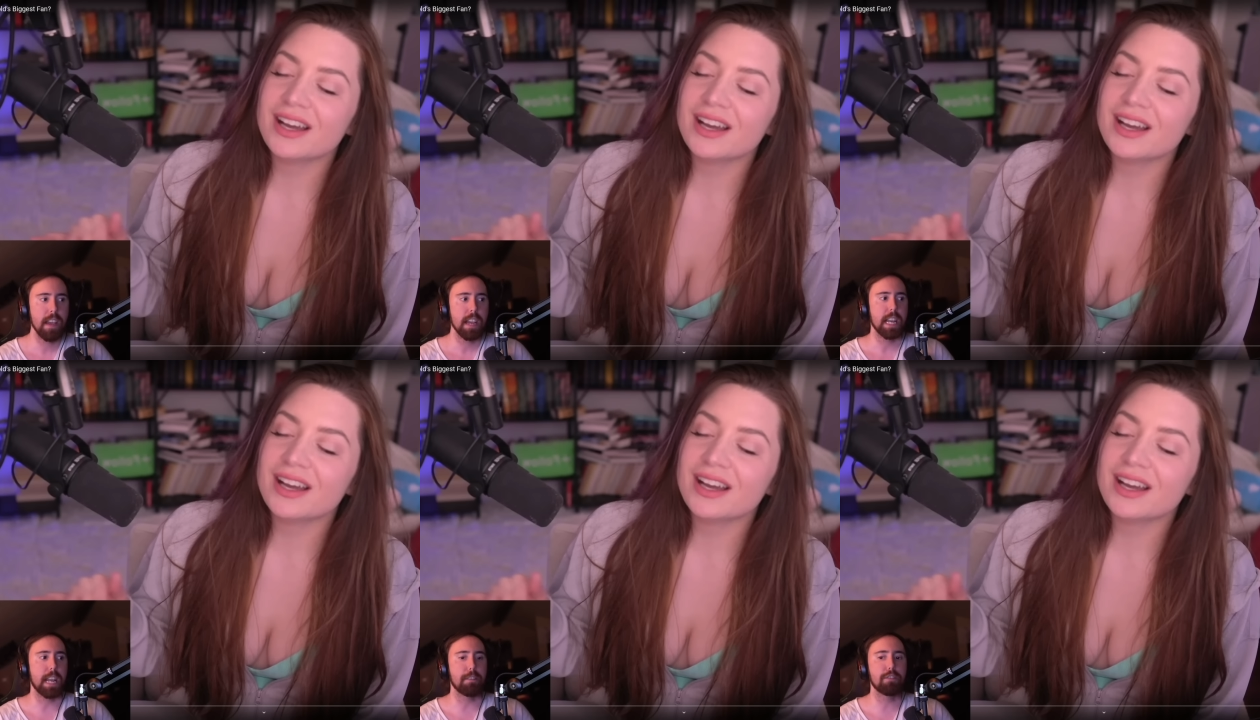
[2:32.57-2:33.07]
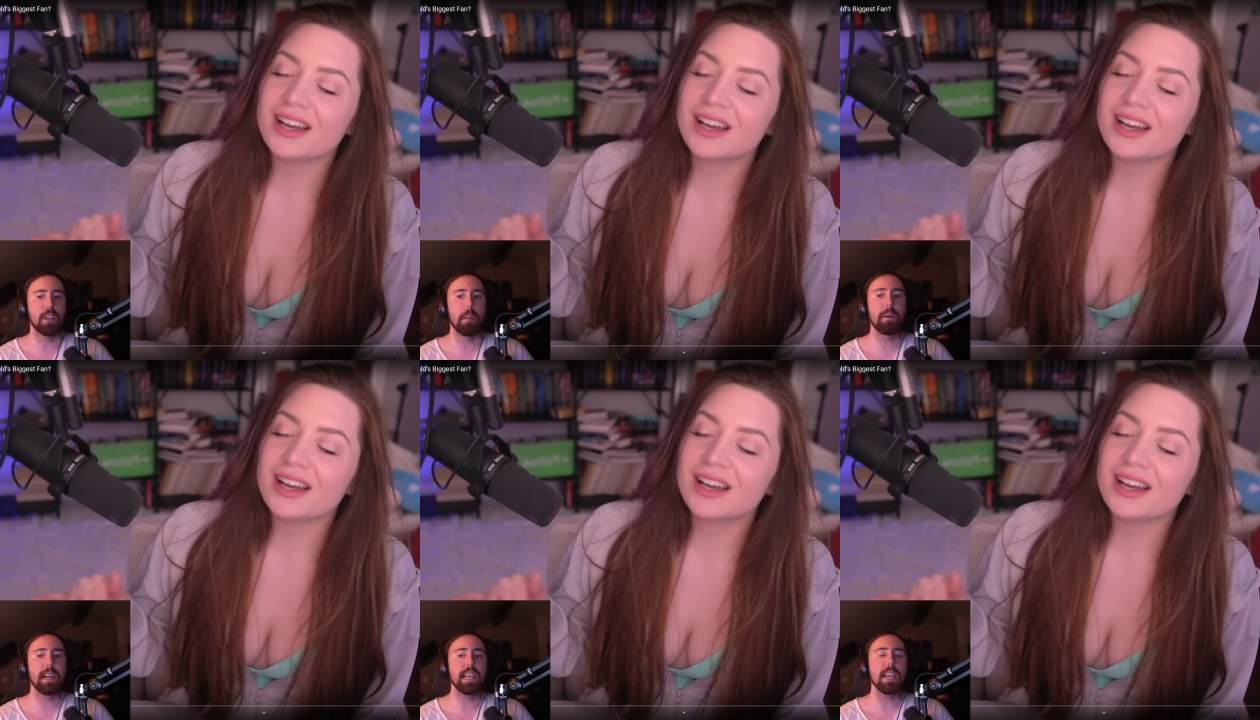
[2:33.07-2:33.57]
Speaker 1: If
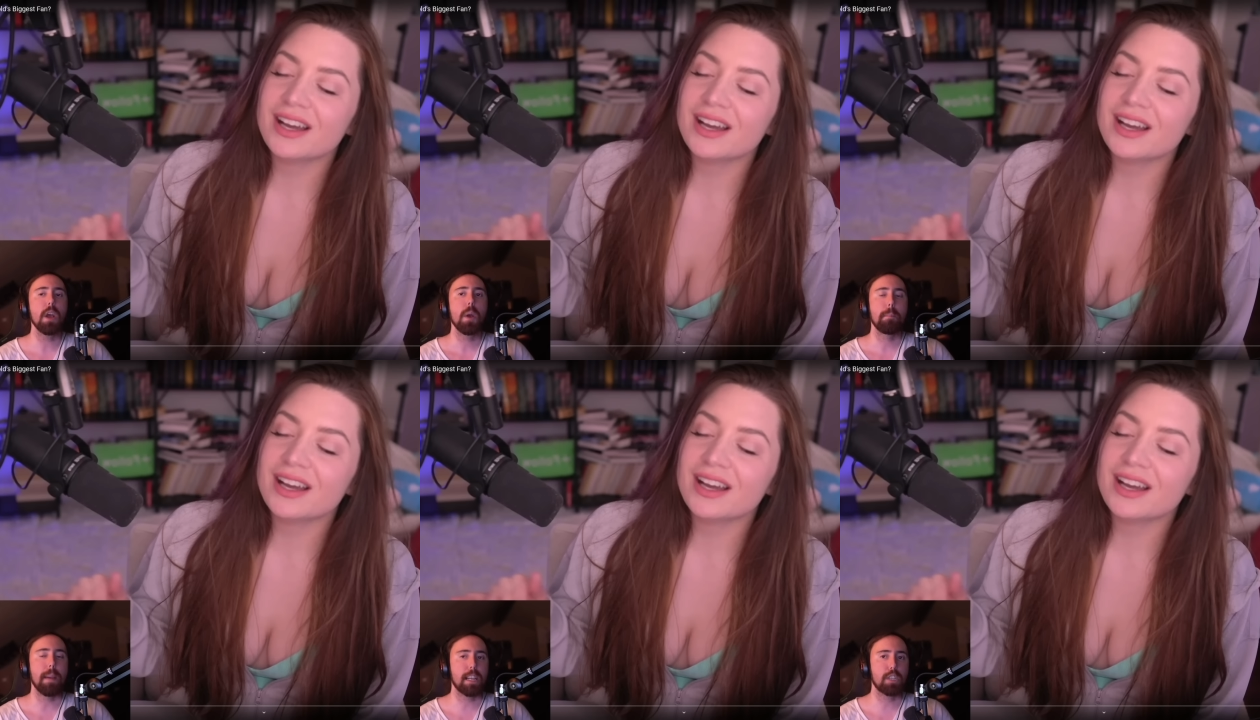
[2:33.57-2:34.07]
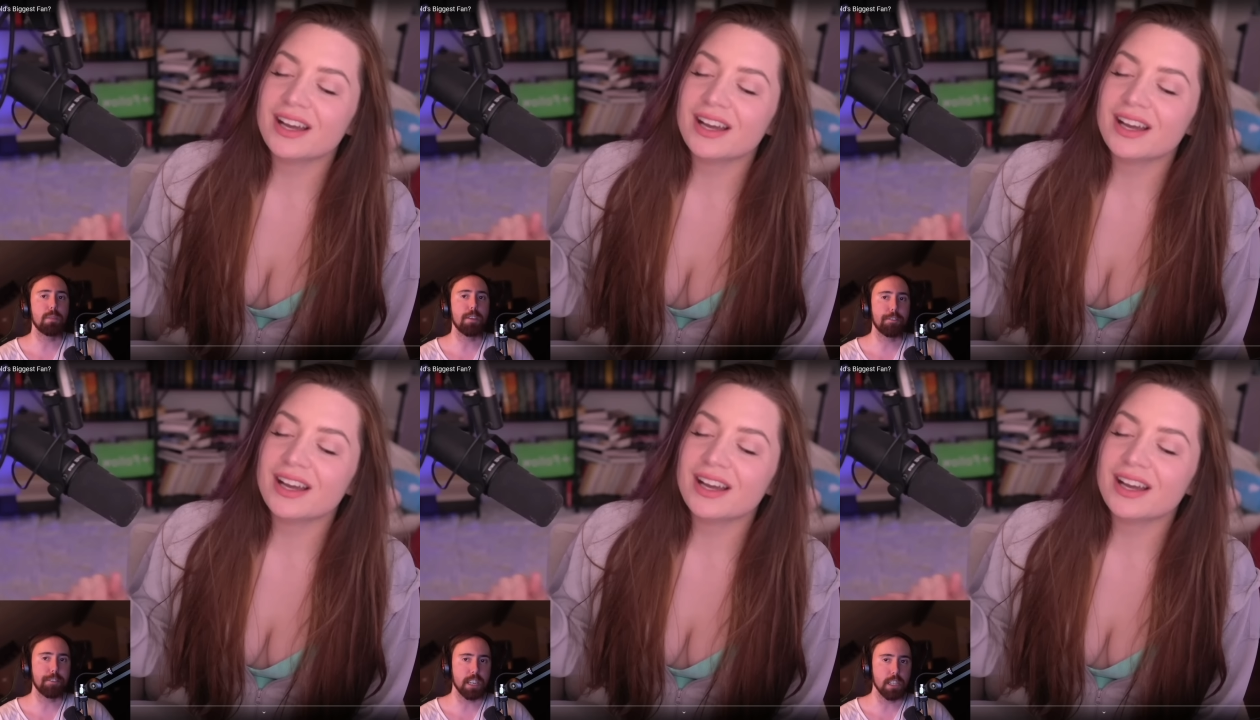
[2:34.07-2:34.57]
somebody makes me
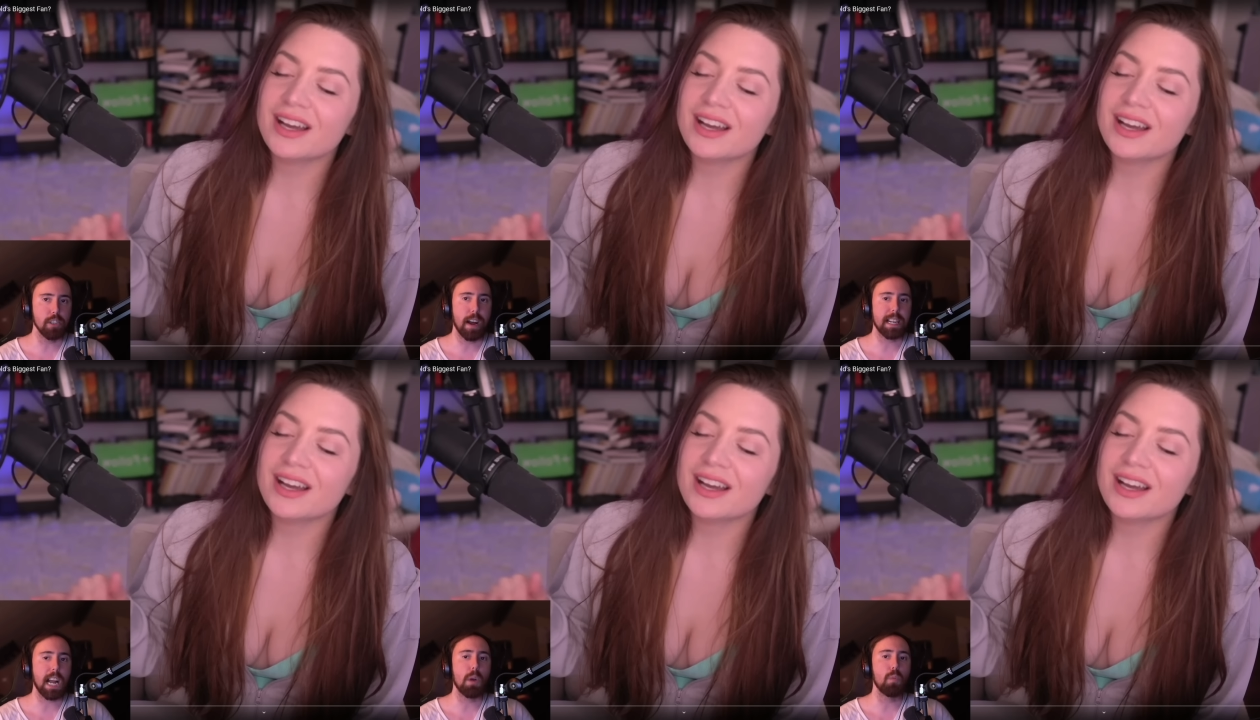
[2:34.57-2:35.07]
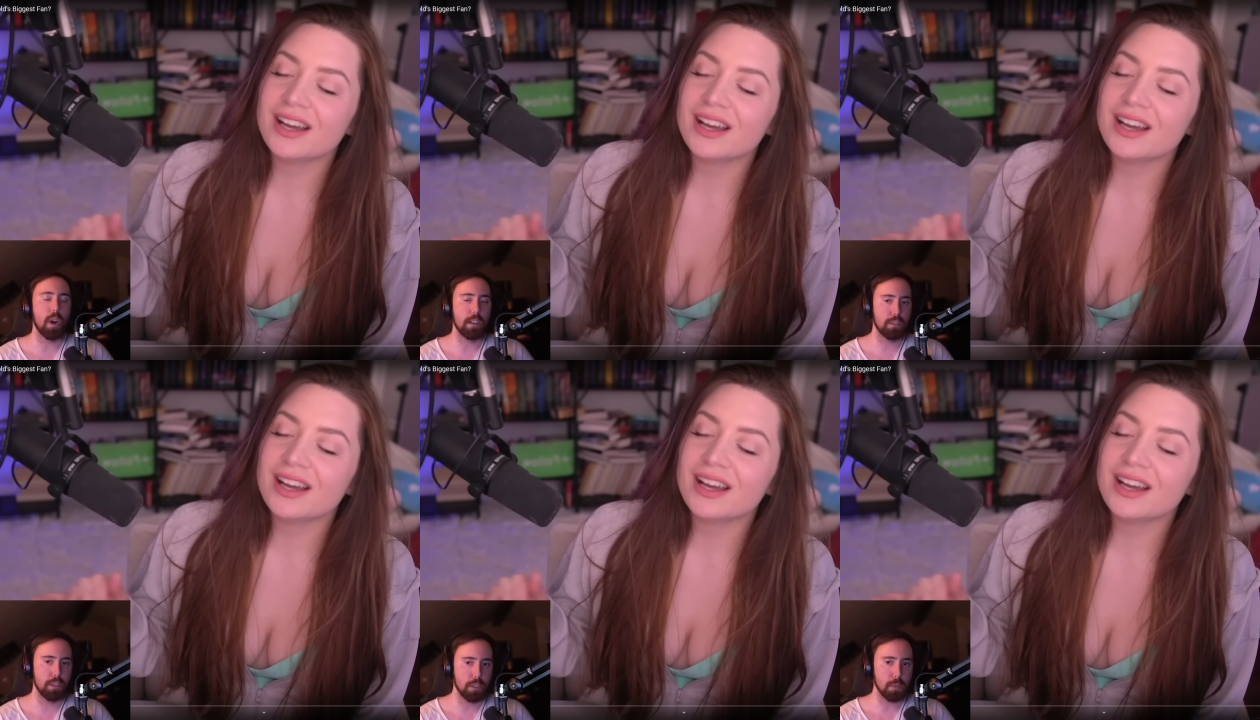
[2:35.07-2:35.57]
feel like I want
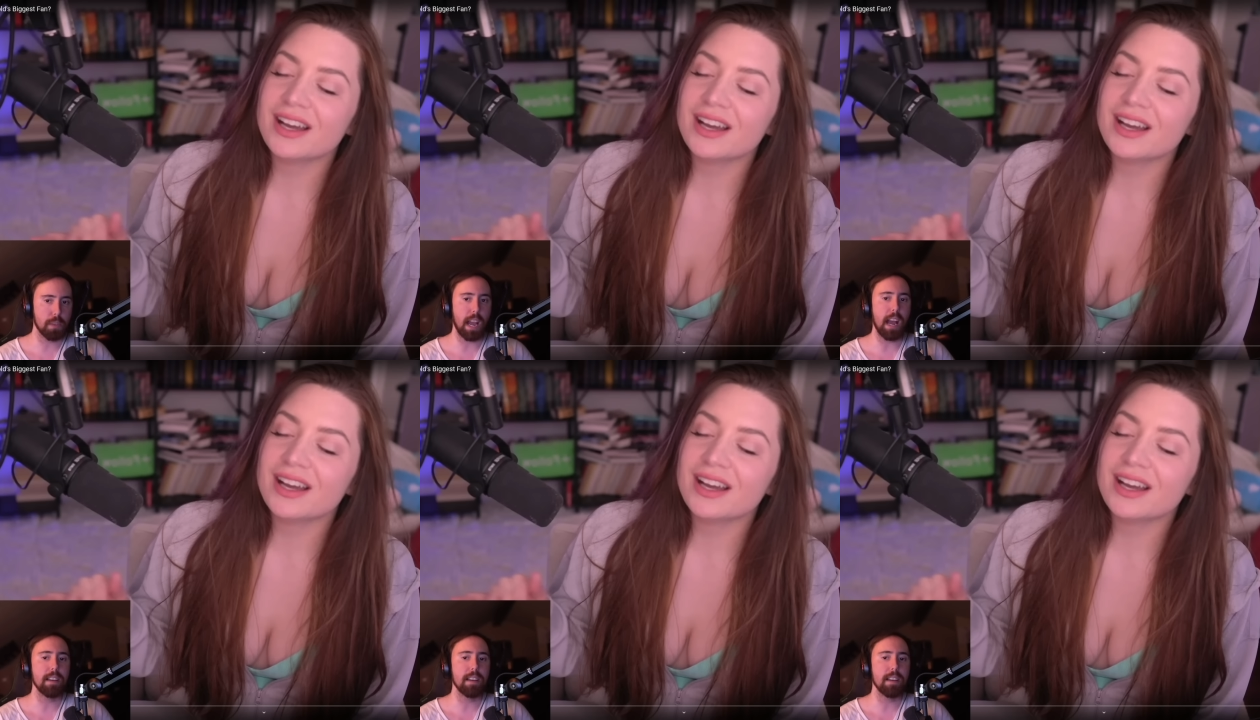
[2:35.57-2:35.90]
to do that,